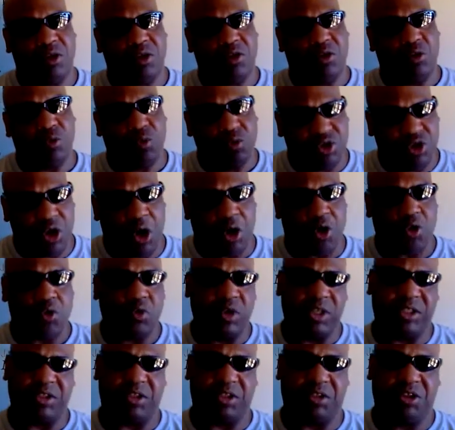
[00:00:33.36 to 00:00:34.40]
whose
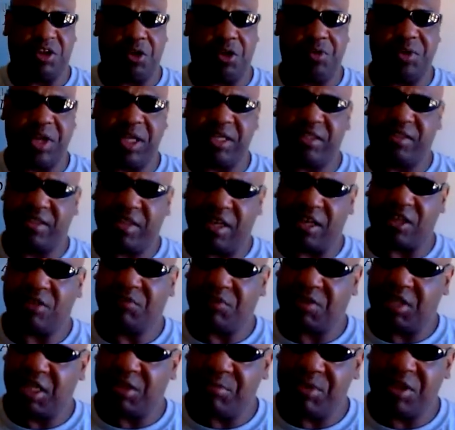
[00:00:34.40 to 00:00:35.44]
goal is to donate
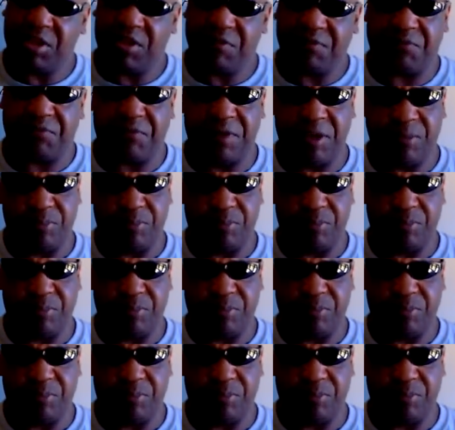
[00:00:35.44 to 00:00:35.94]
10 million free